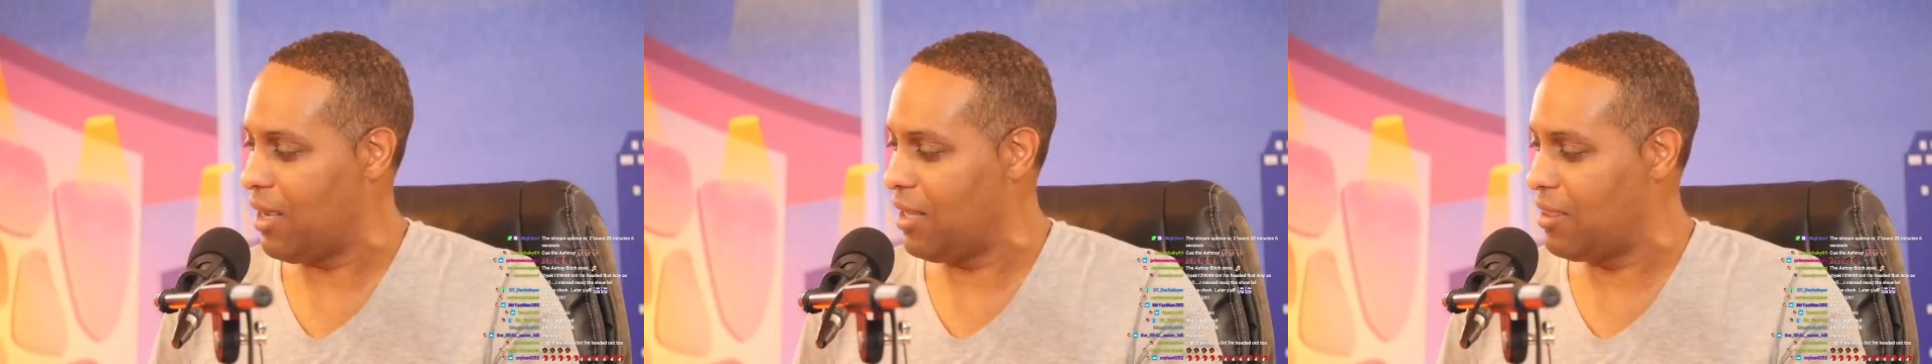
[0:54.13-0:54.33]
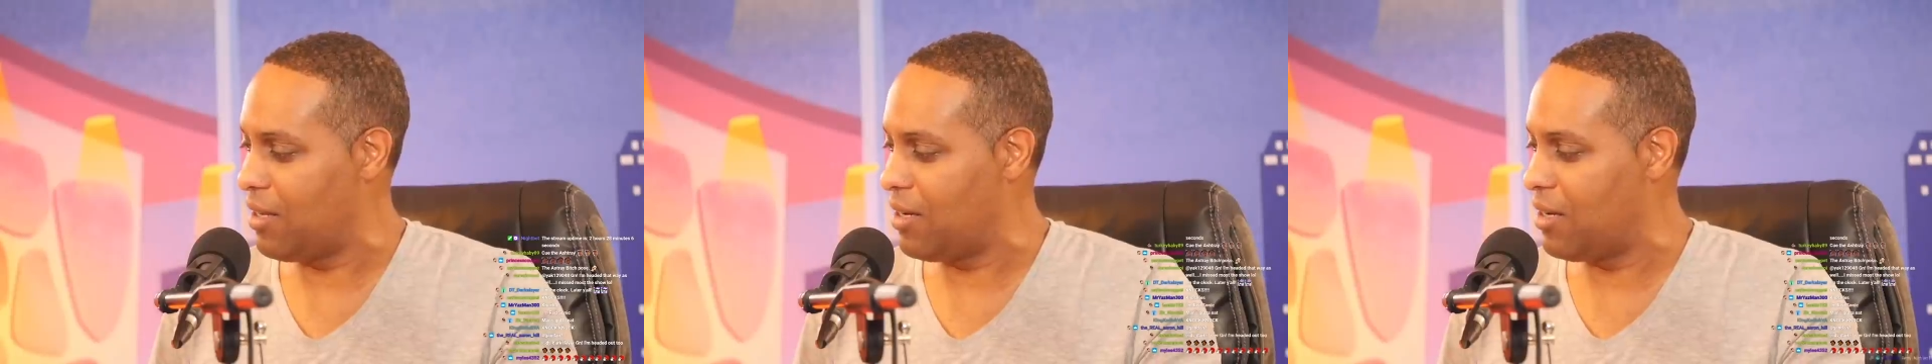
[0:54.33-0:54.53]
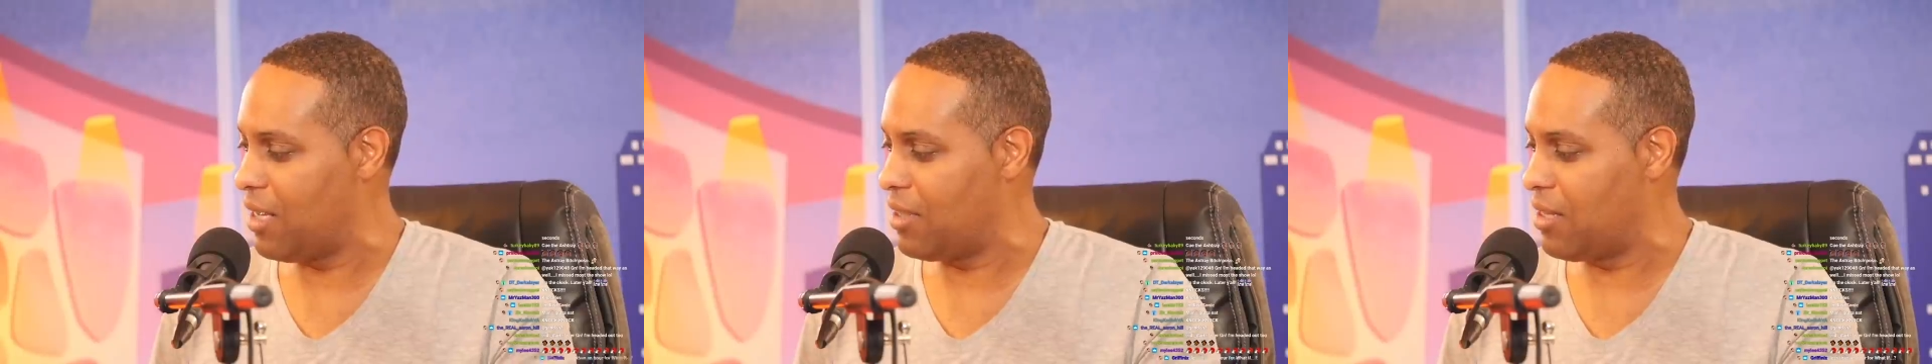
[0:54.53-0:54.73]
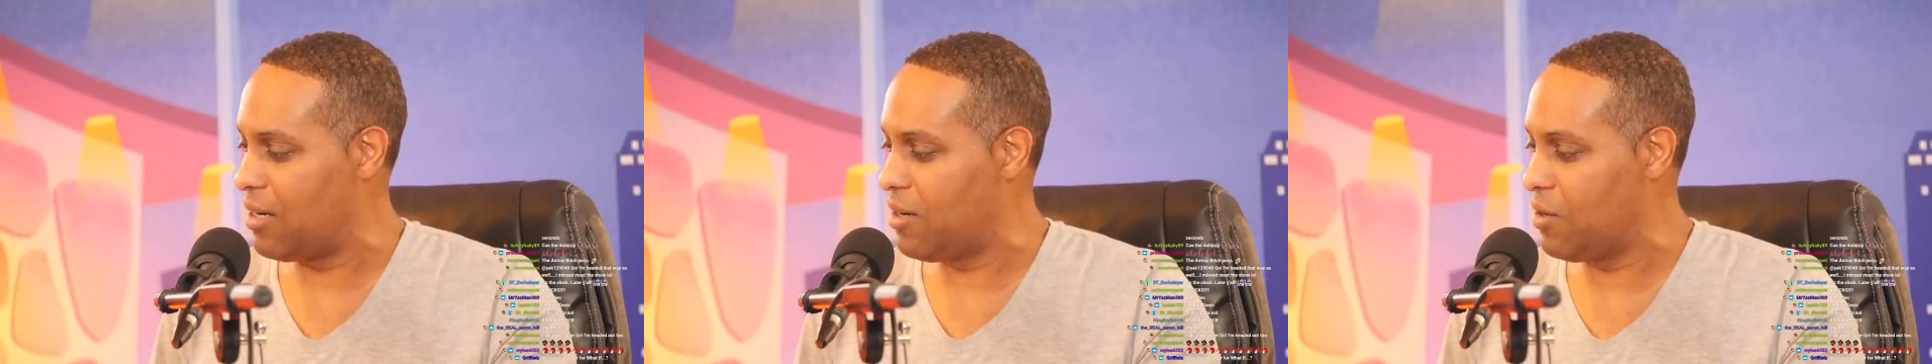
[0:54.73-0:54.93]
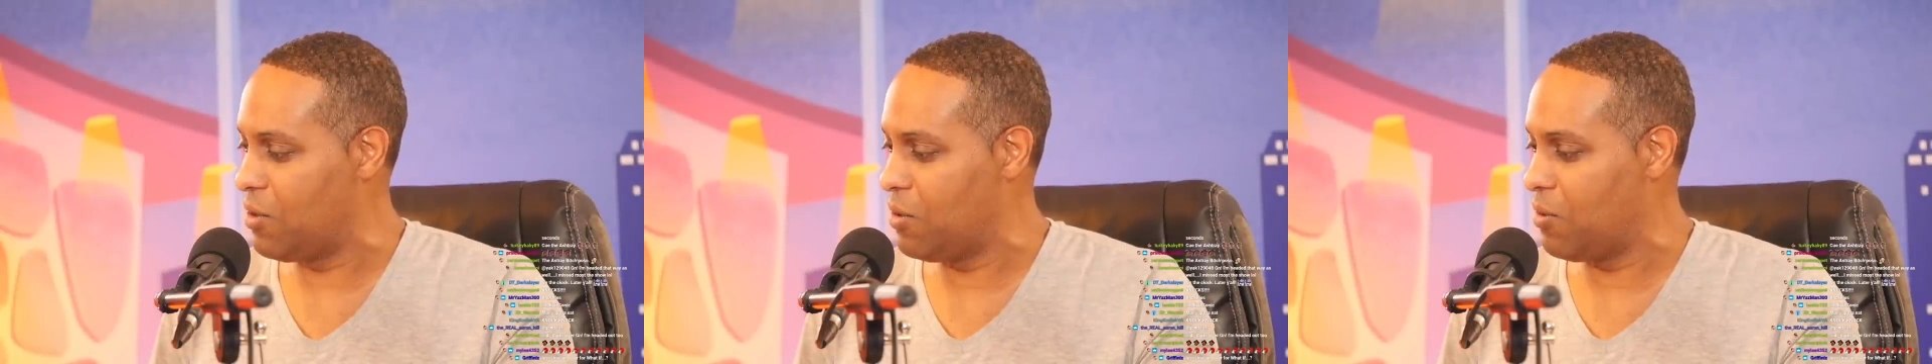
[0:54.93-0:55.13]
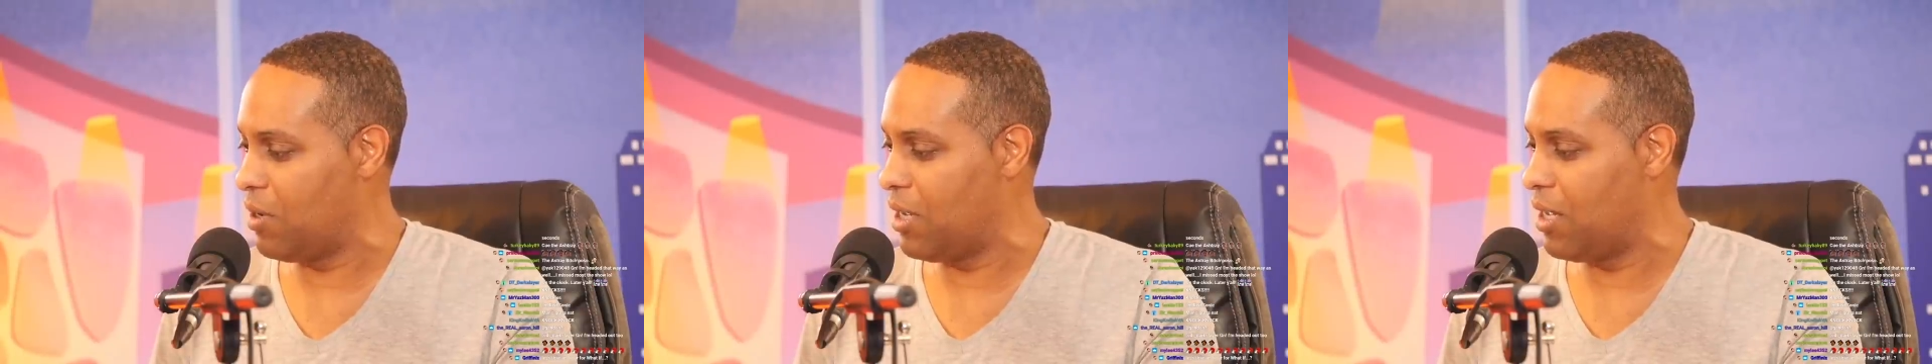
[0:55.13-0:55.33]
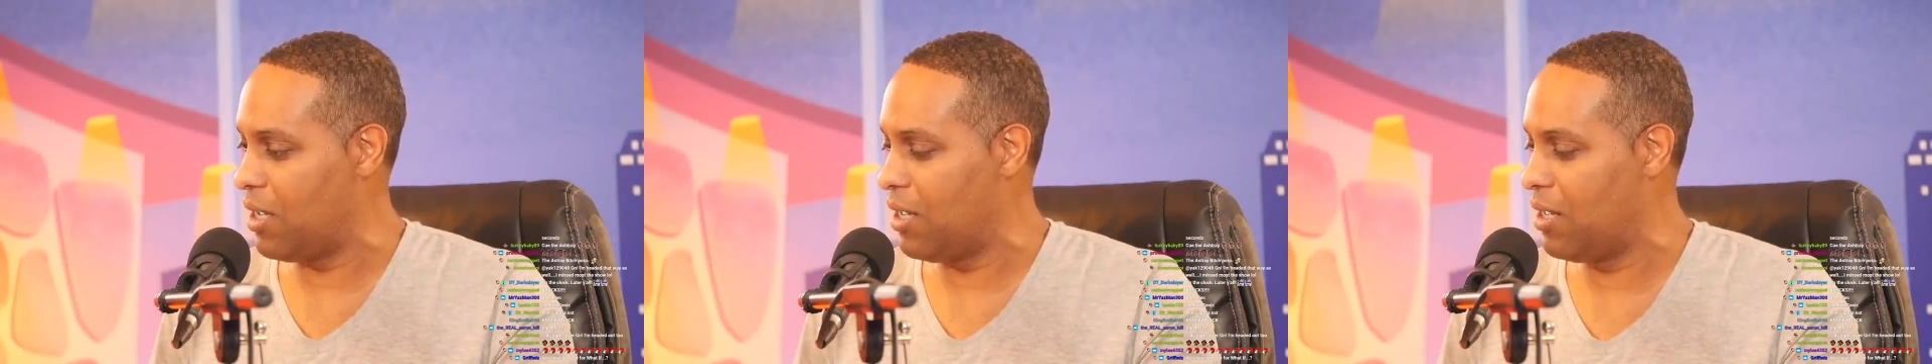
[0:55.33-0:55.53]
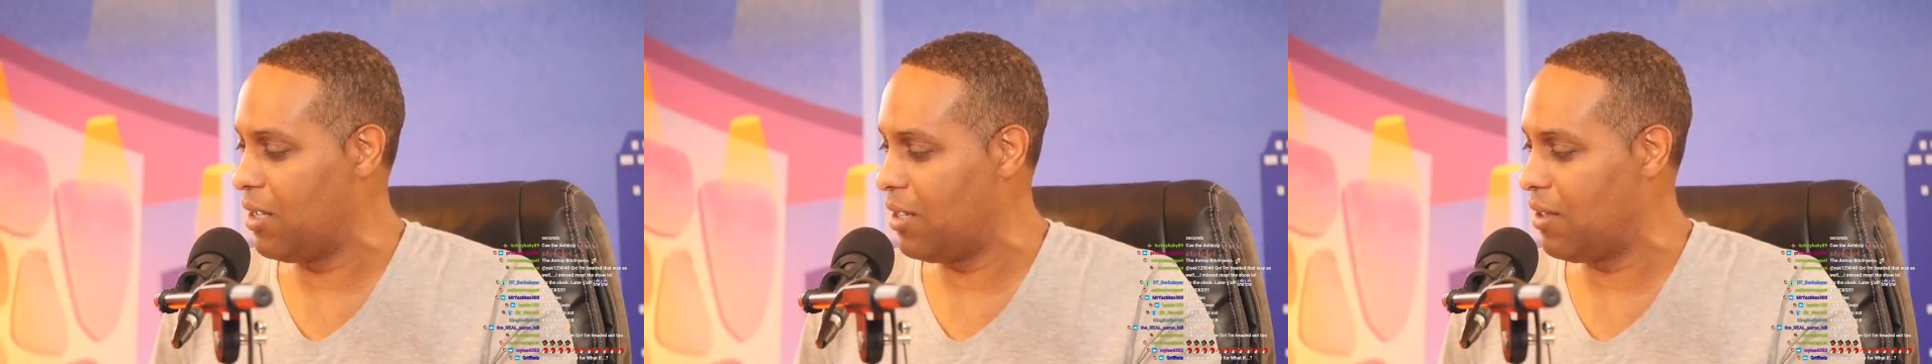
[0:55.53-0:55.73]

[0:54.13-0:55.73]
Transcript: in the in the new uh,